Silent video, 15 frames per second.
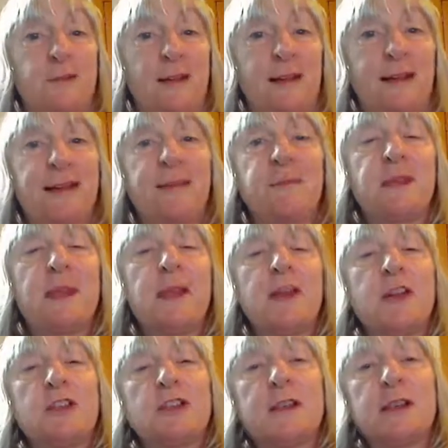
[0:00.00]
Okay,
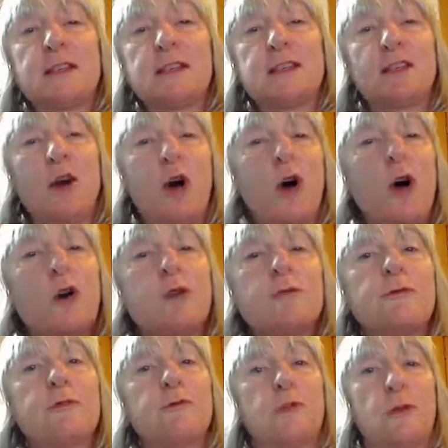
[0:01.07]
so that's an
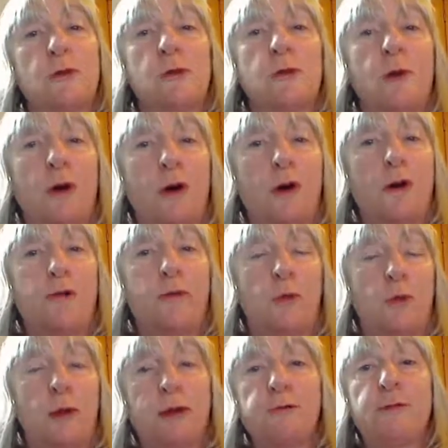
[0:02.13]
overview of
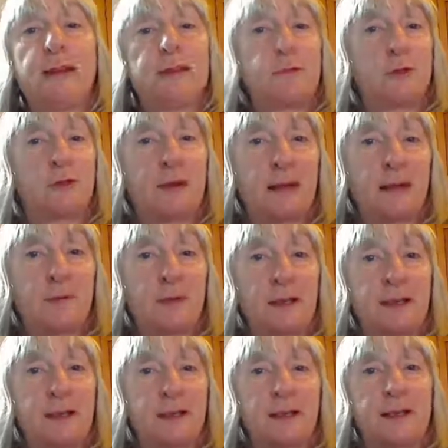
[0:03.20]
what a Facebook tracking
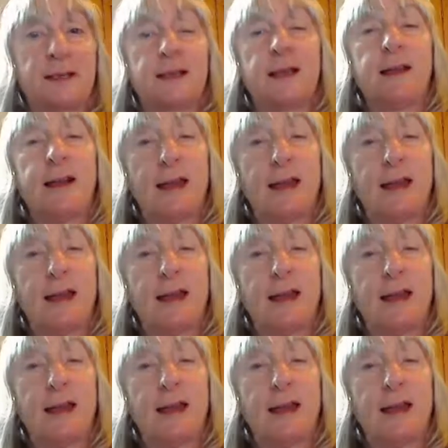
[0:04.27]
pixel is